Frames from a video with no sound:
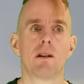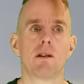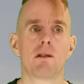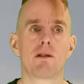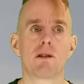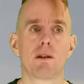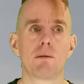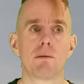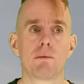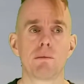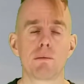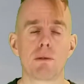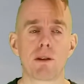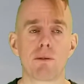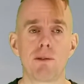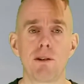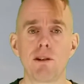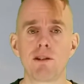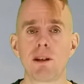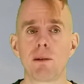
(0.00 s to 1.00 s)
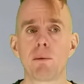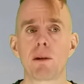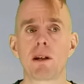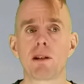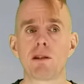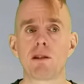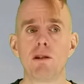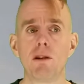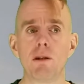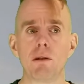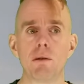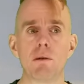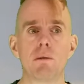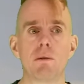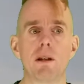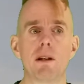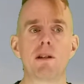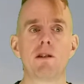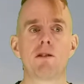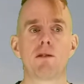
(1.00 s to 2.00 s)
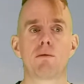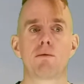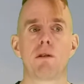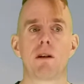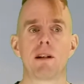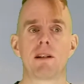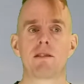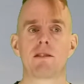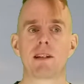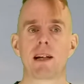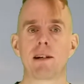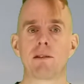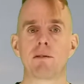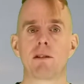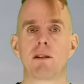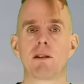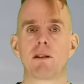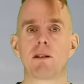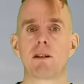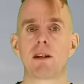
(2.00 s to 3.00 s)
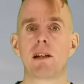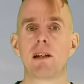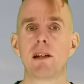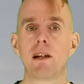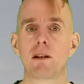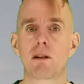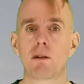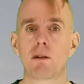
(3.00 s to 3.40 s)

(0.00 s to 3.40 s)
So the first thing we're going to do is to write down the